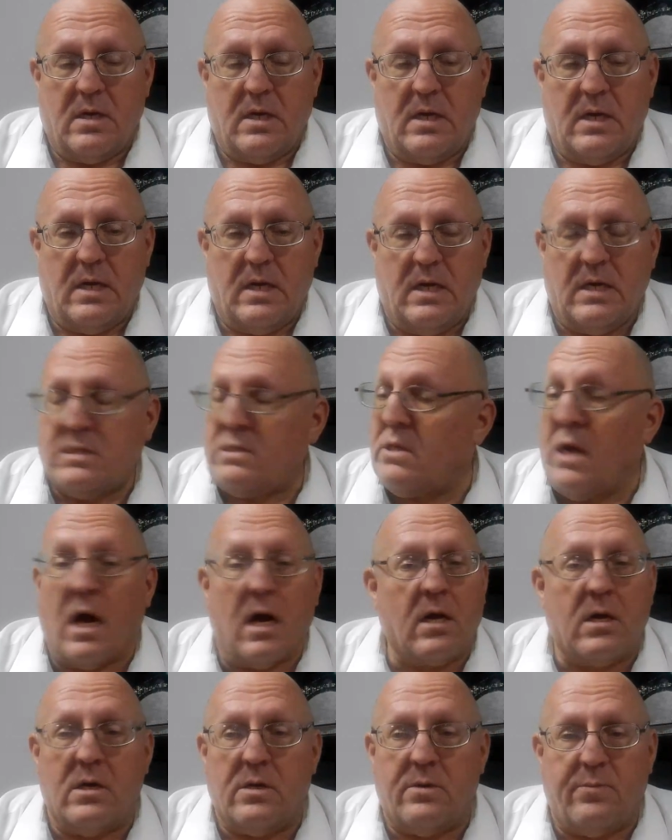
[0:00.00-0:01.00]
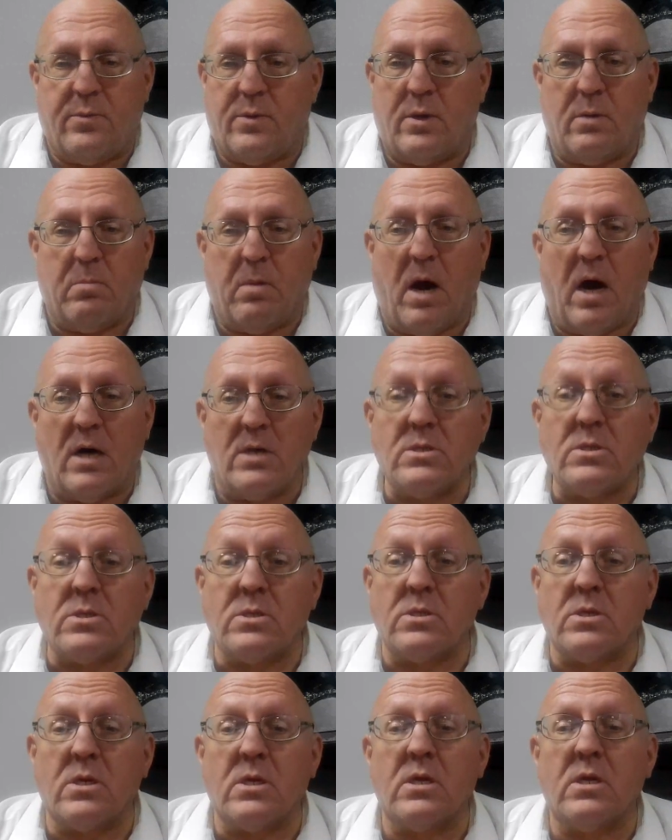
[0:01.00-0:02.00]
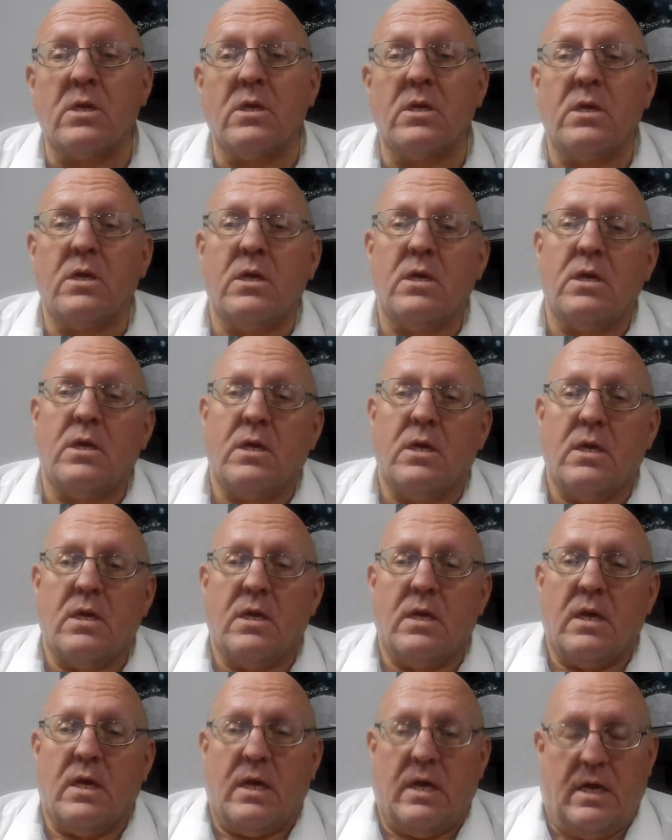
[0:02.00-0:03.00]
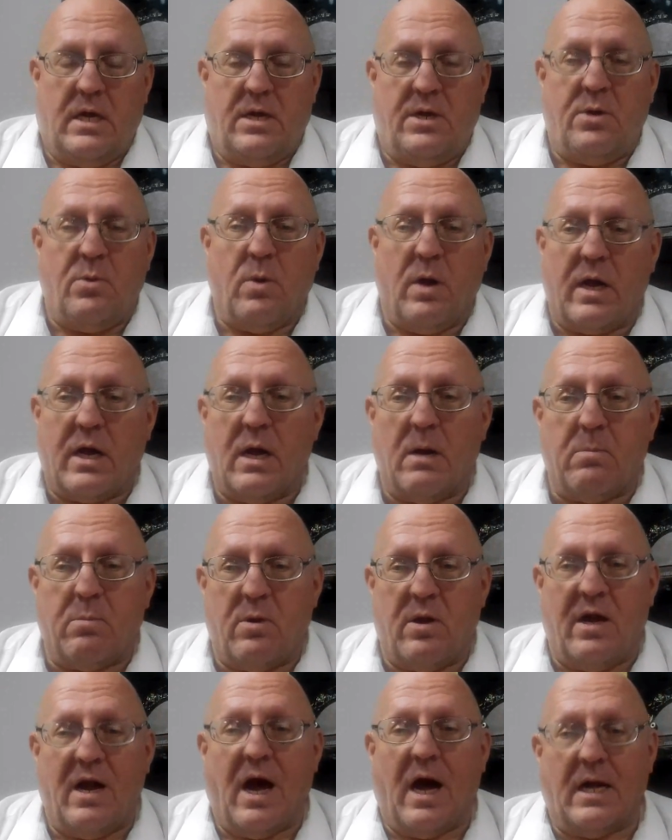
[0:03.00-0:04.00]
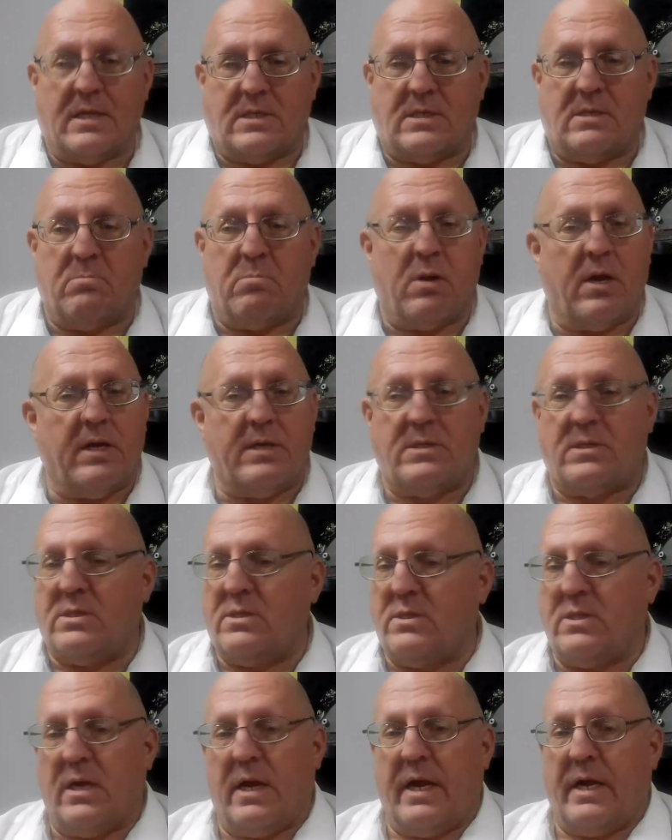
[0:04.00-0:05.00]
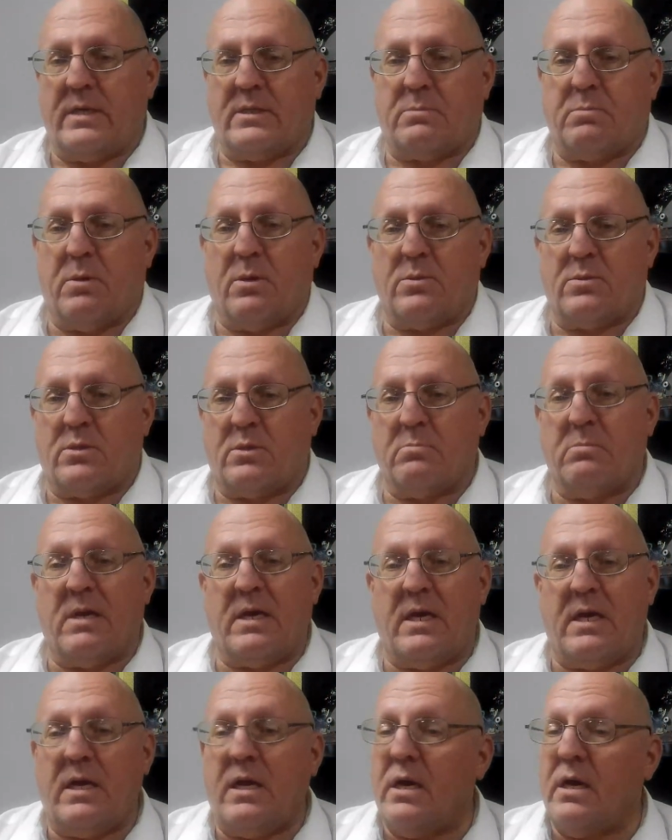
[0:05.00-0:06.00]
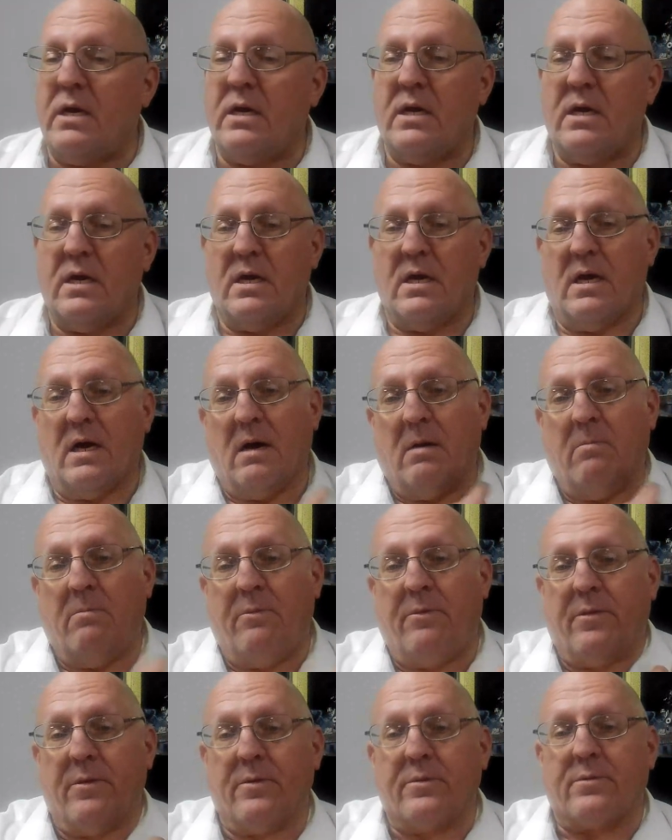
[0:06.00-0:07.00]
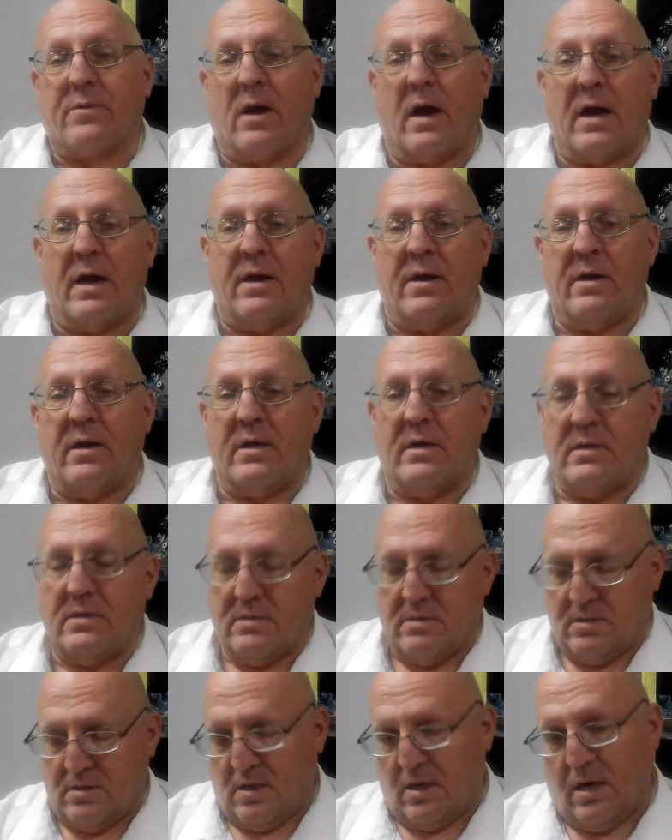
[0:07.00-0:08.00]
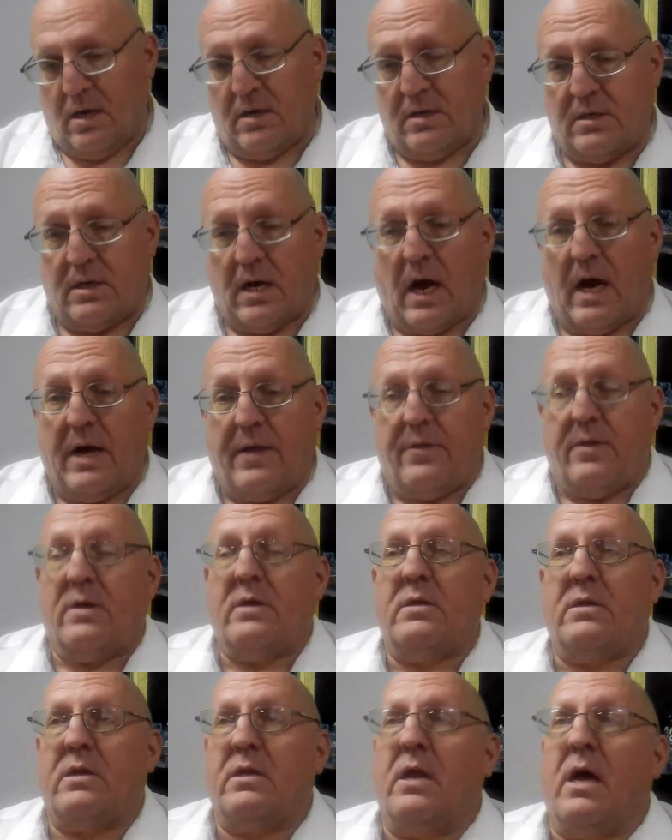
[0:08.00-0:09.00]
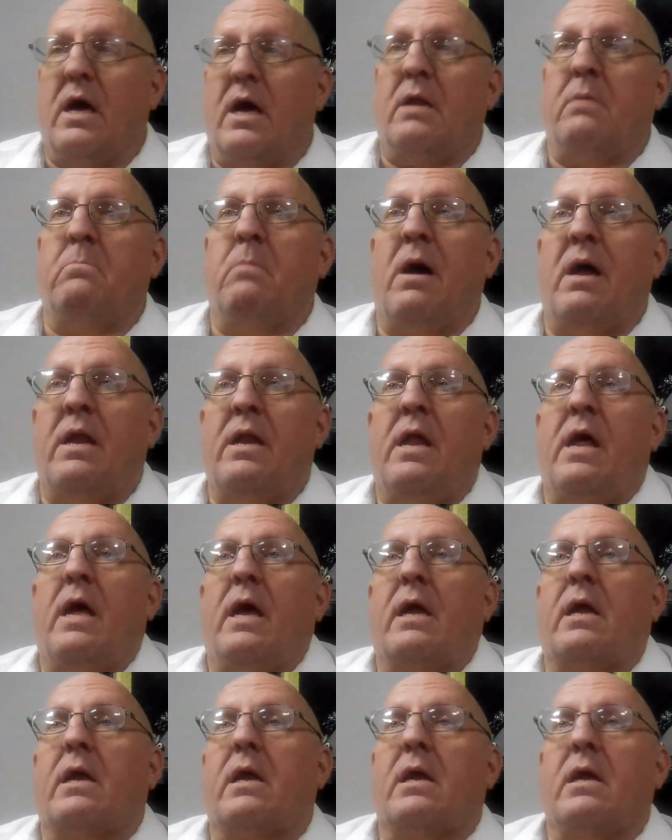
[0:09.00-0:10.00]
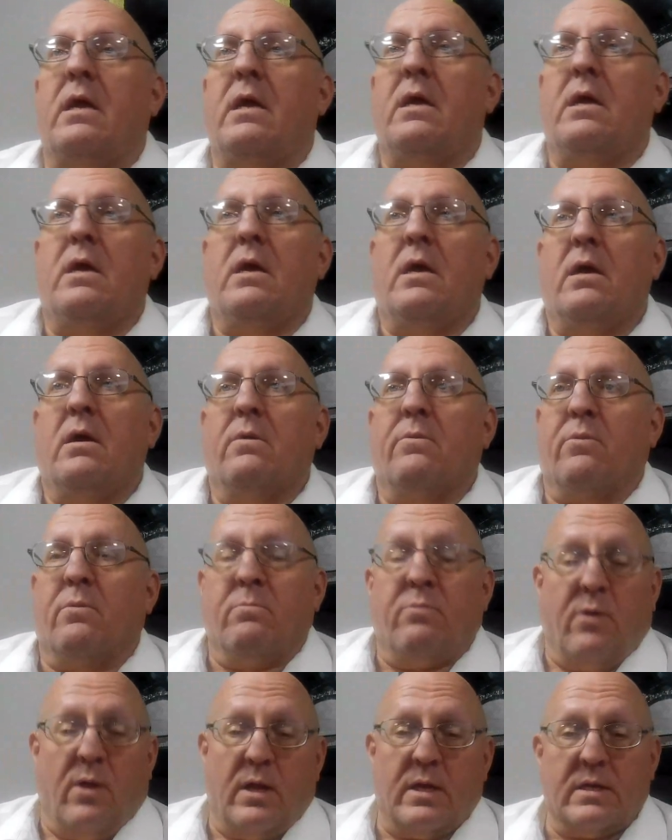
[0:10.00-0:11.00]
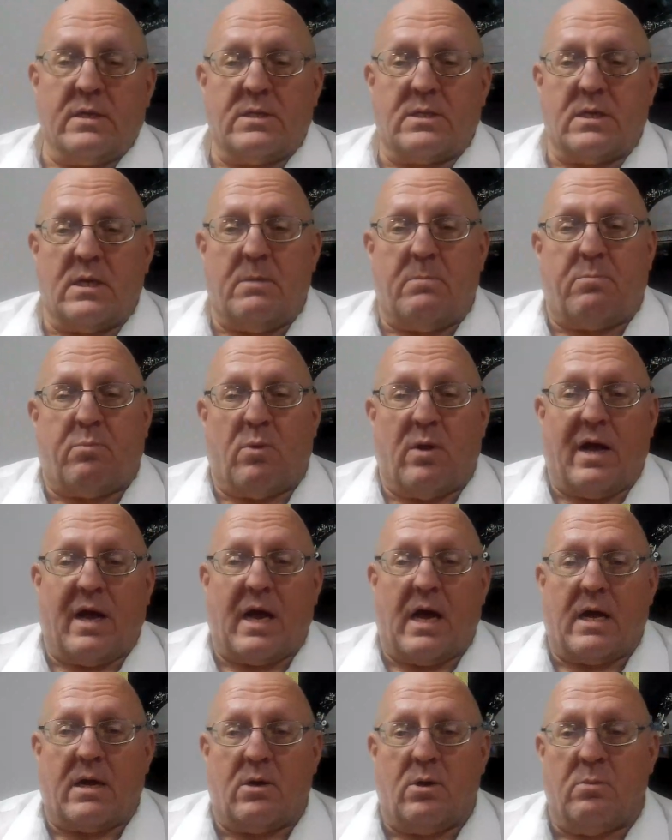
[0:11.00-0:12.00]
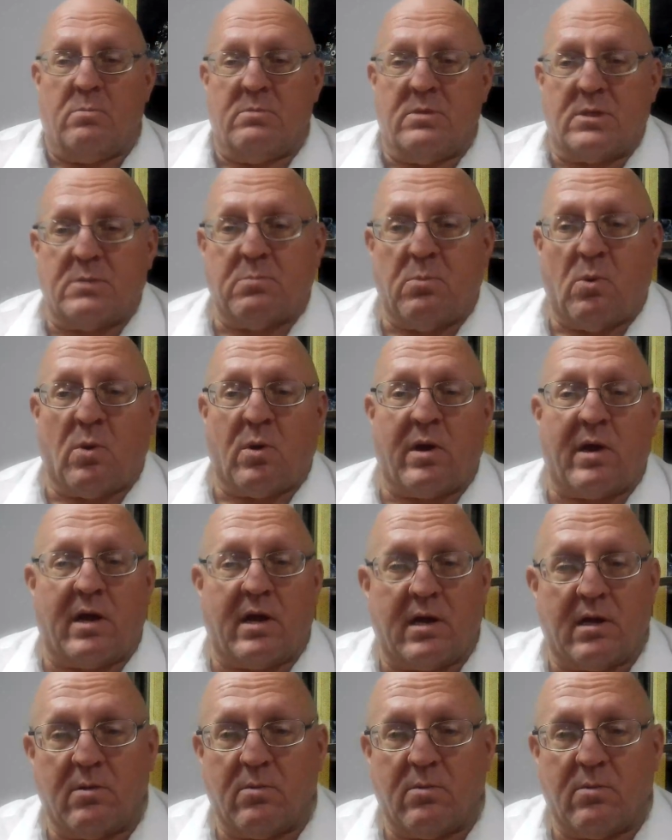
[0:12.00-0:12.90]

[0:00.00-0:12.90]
It's not good for your posture. And you wake up with knots in places that ain't supposed to be I'm still trying to untie the knot in my neck from falling asleep when I got home this morning.